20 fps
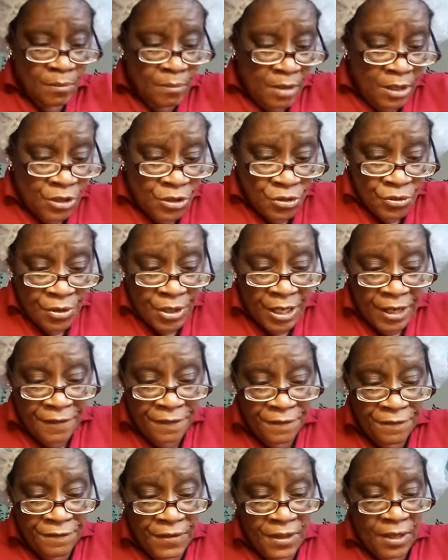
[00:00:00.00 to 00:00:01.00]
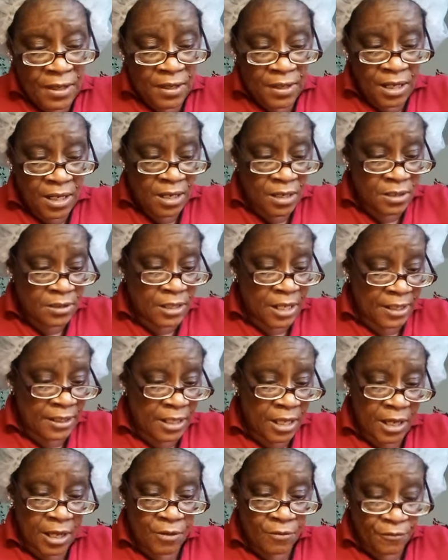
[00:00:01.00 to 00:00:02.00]
Make sure they fit. They look
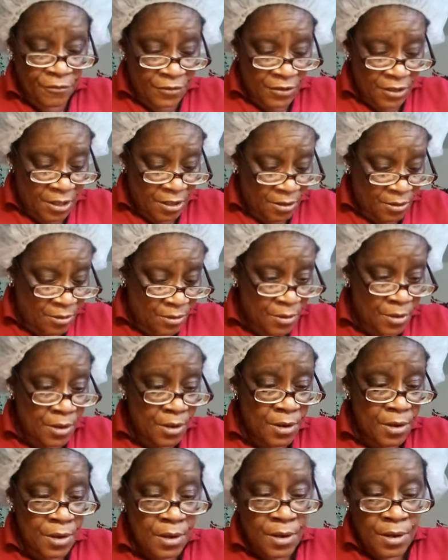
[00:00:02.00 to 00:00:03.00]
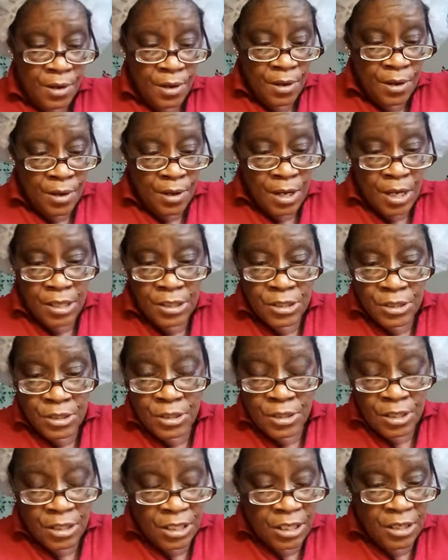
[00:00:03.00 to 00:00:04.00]
like they gonna fit. I
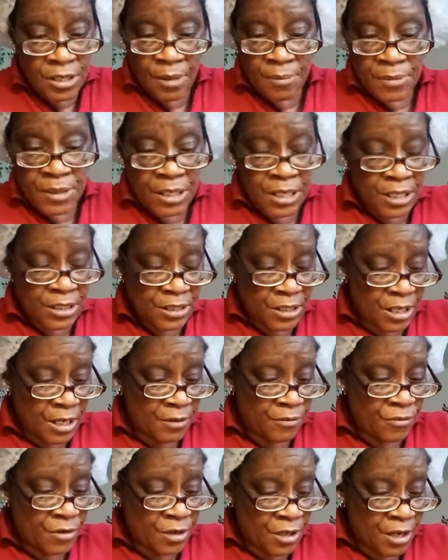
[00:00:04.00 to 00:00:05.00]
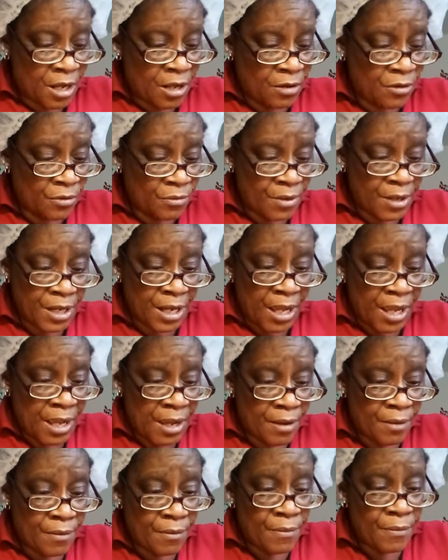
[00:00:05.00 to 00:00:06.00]
should leave them in there till they run all the way
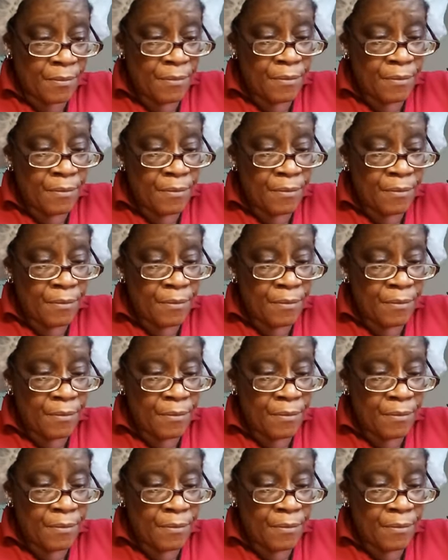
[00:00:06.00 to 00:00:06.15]
out.